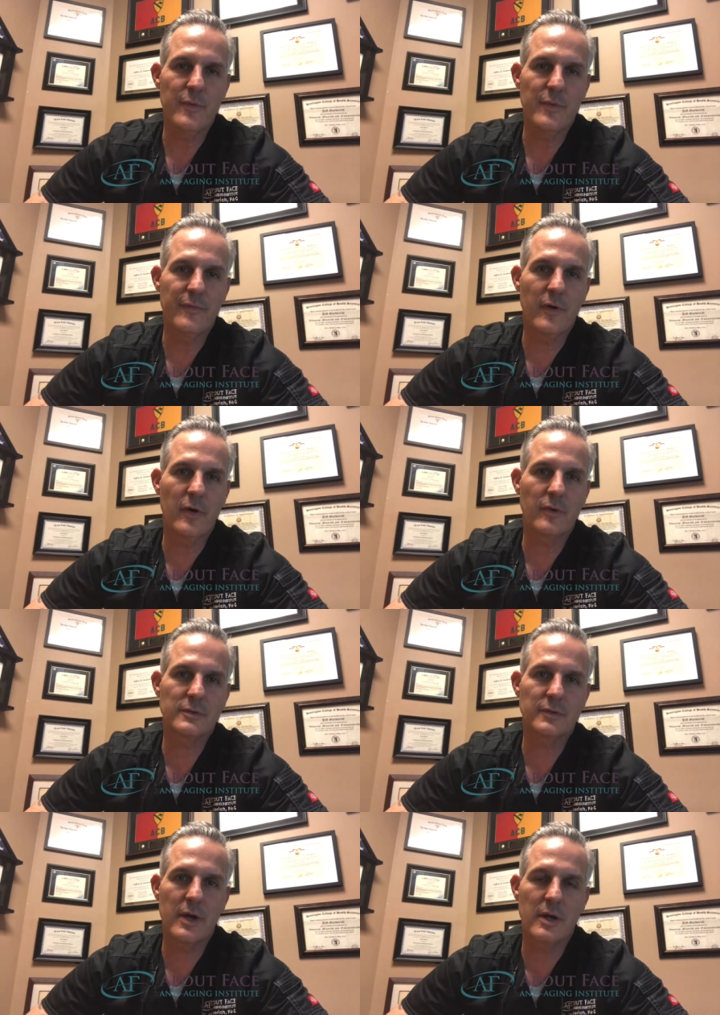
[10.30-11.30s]
revolves
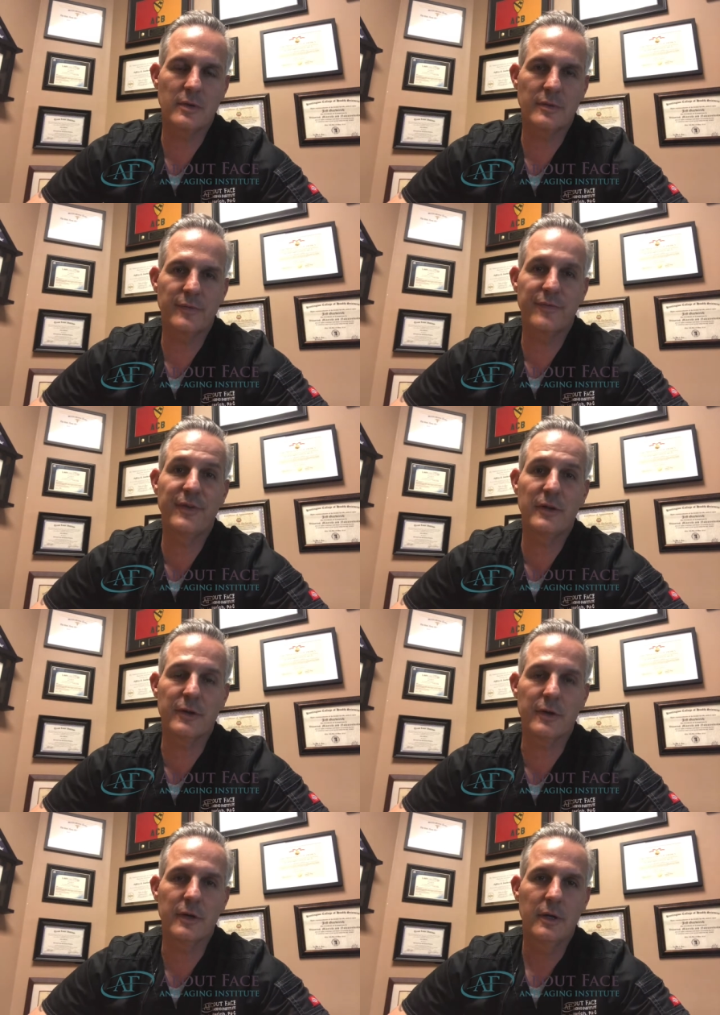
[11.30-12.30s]
around
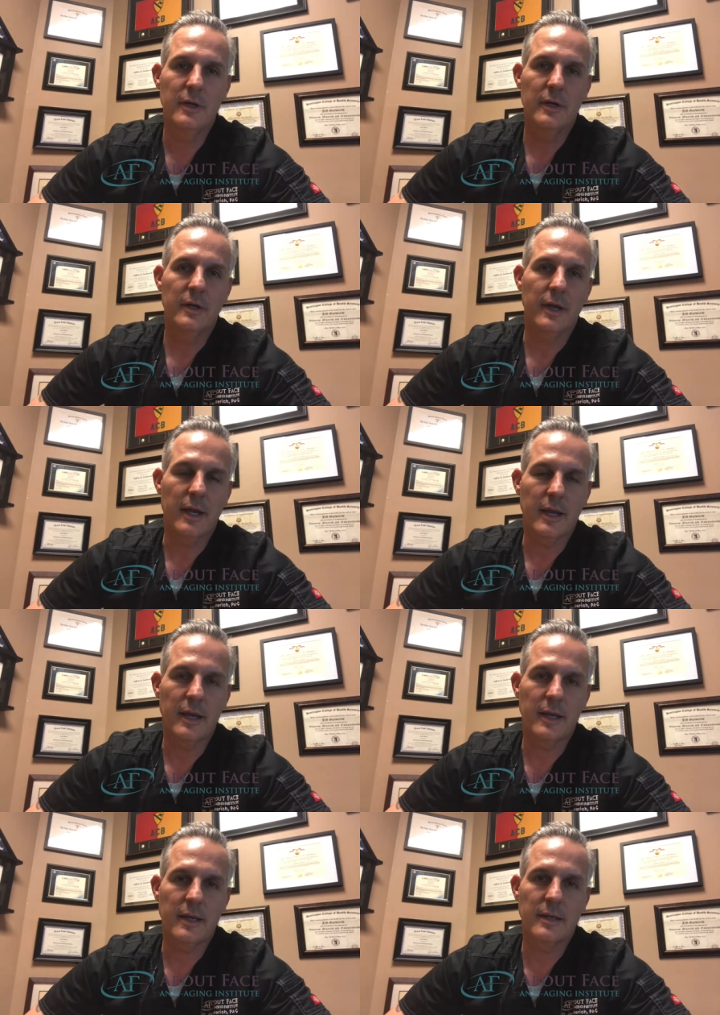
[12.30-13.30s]
filler.
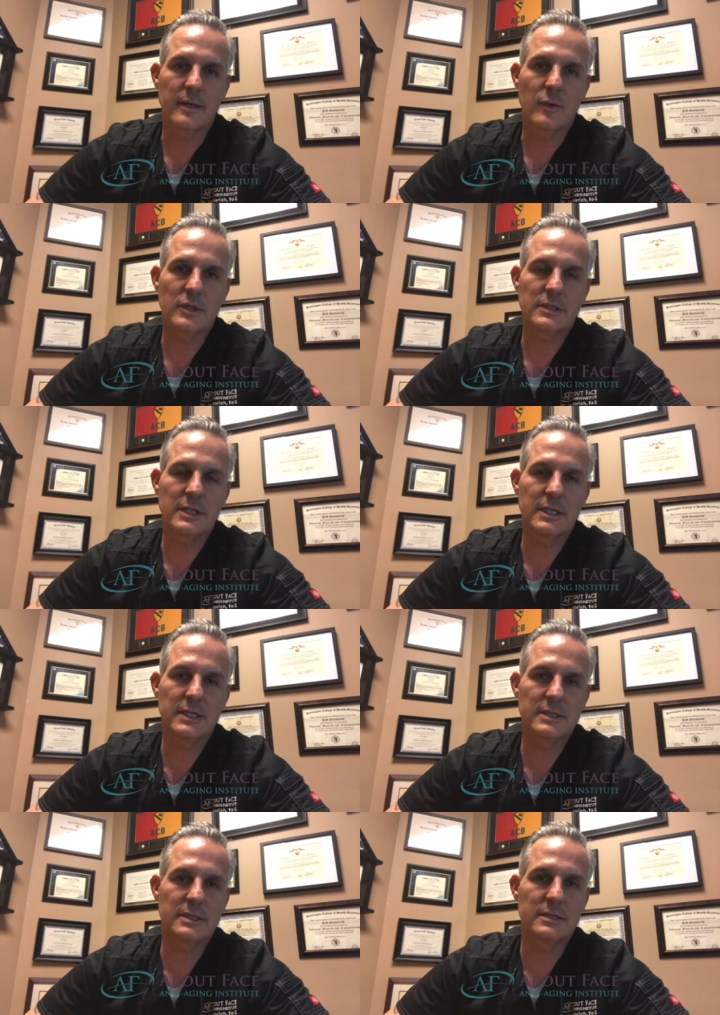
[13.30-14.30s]
And the question
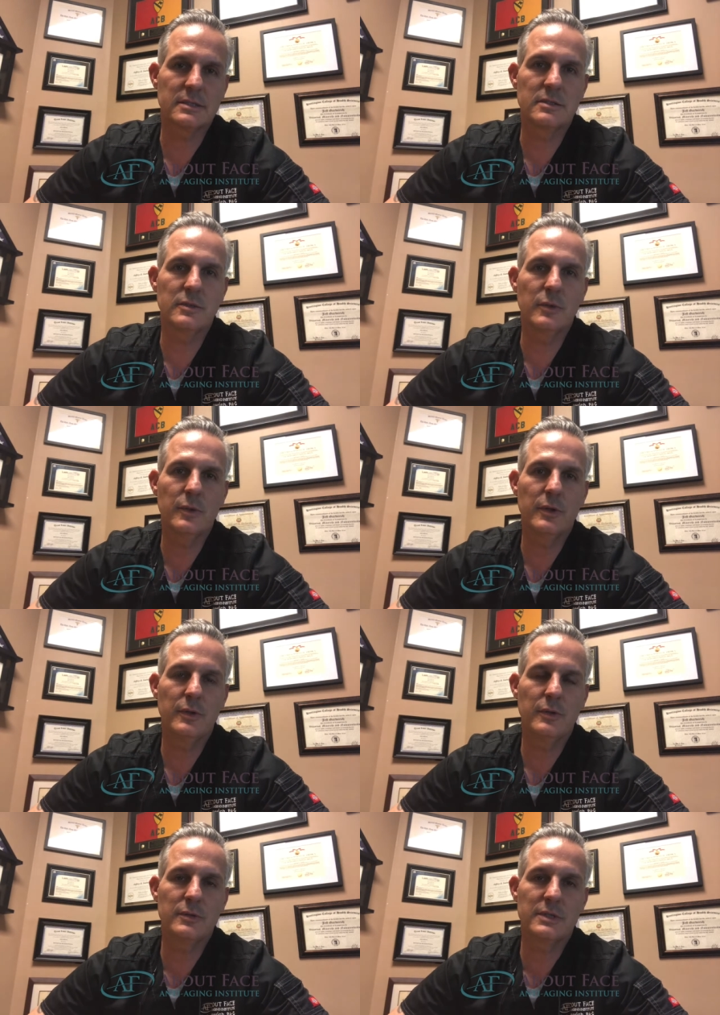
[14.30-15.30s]
is, is do
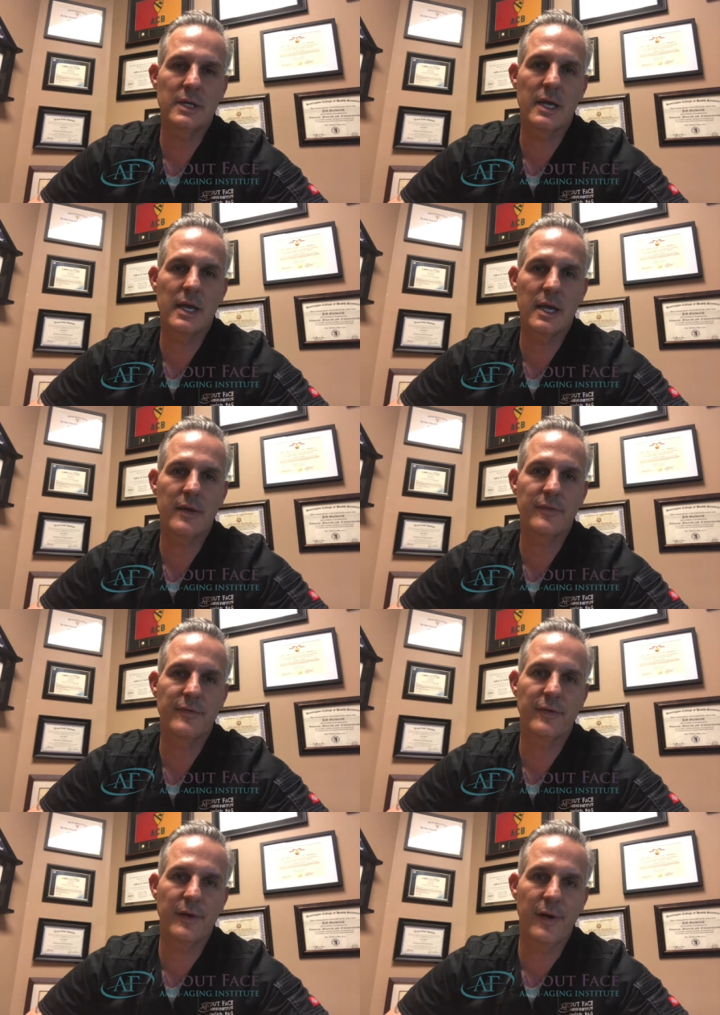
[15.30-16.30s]
you save
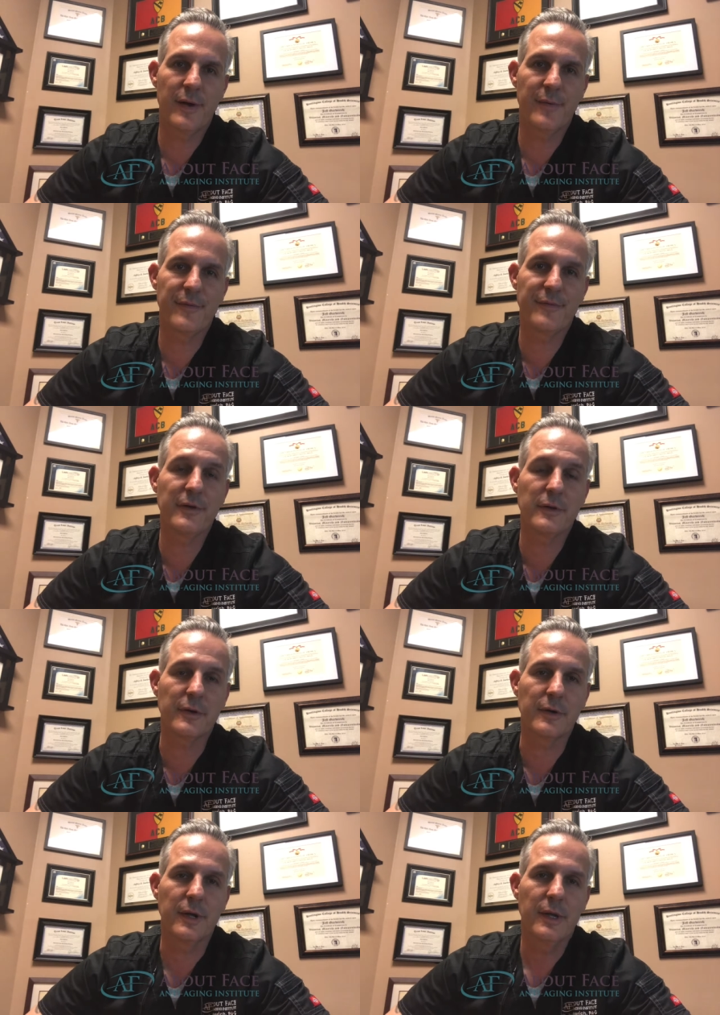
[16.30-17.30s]
uh,
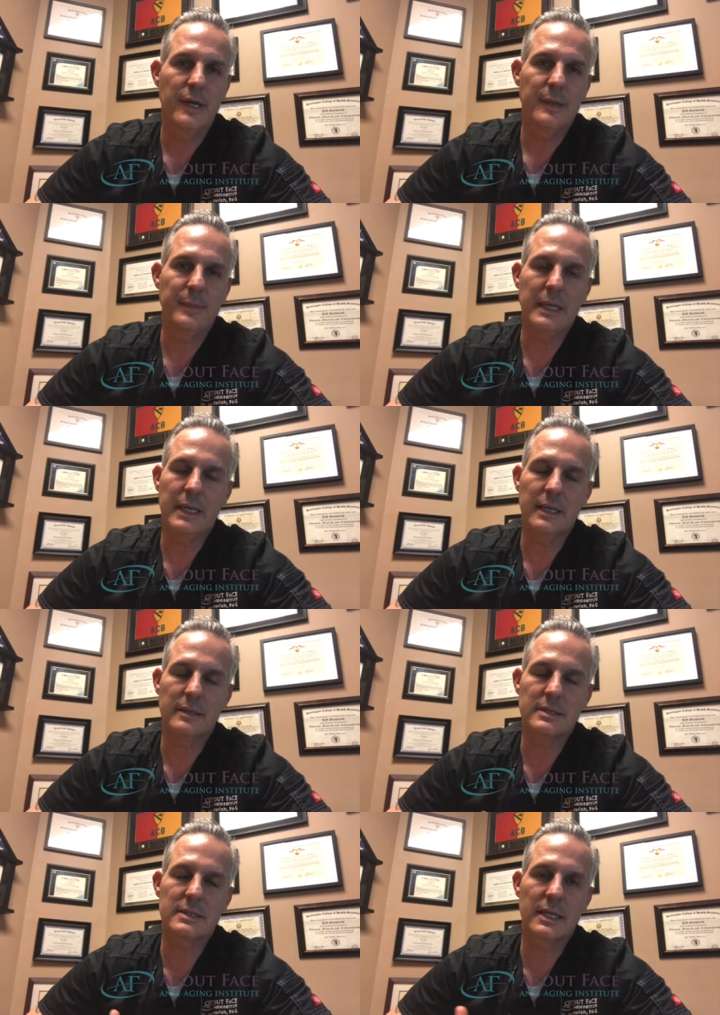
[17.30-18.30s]
filler? Meaning,
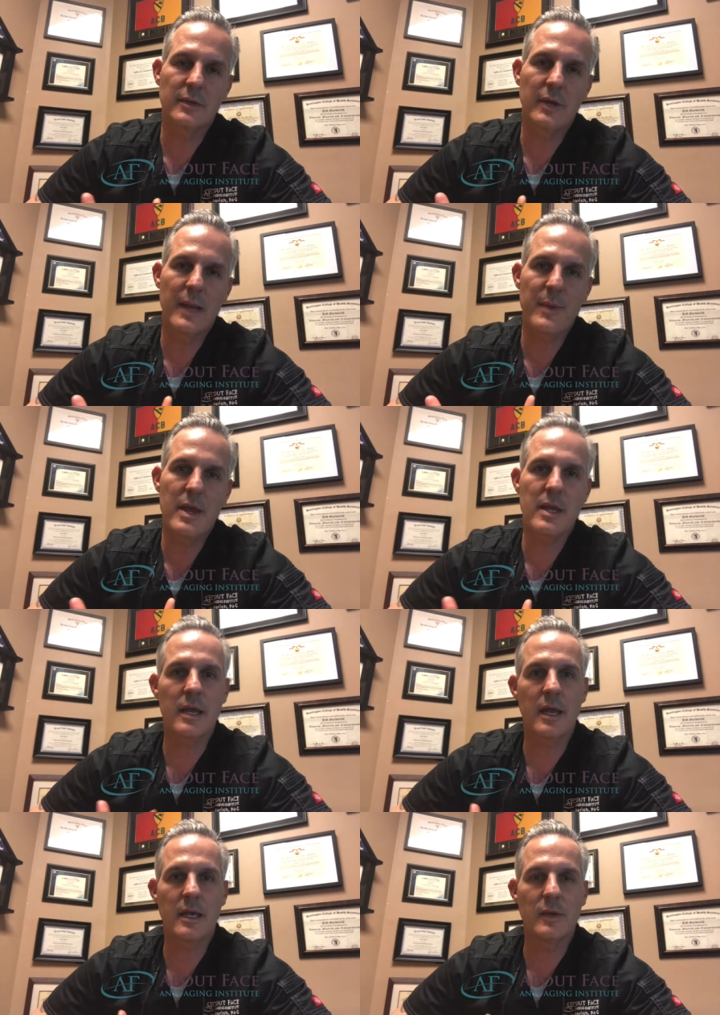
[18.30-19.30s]
let's say you came in
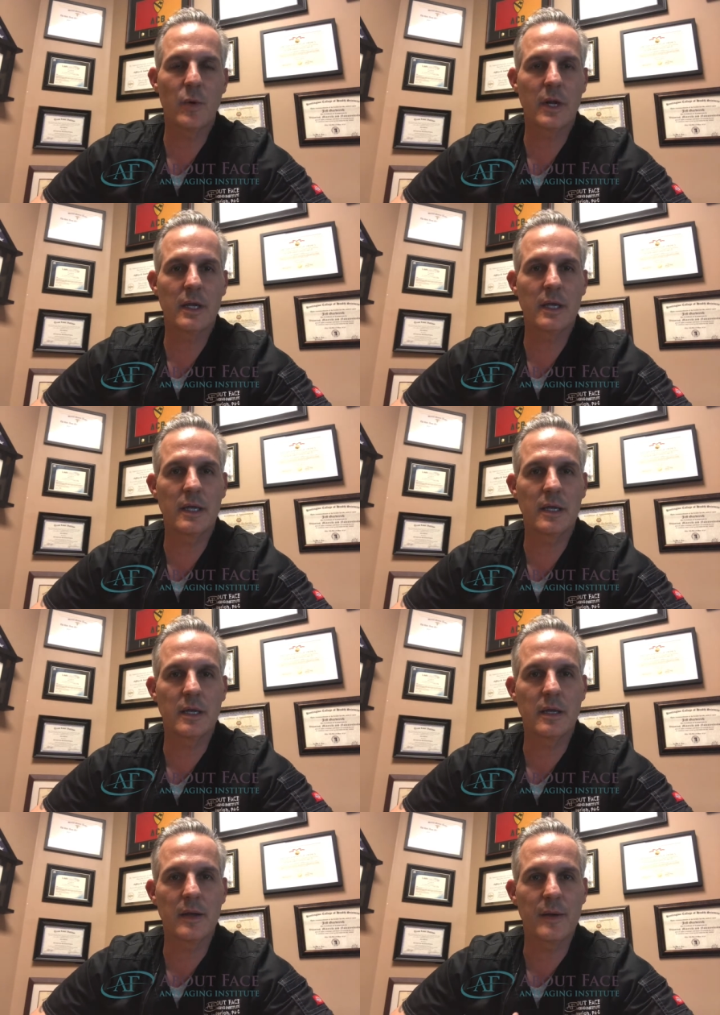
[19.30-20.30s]
and you wanted to get
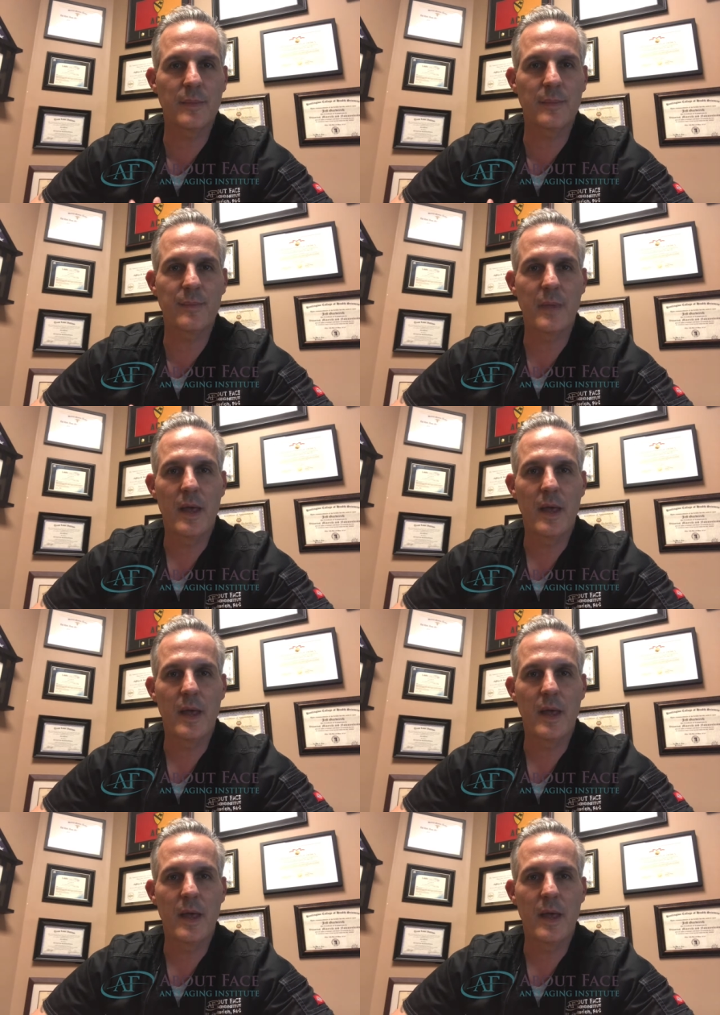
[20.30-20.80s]
um,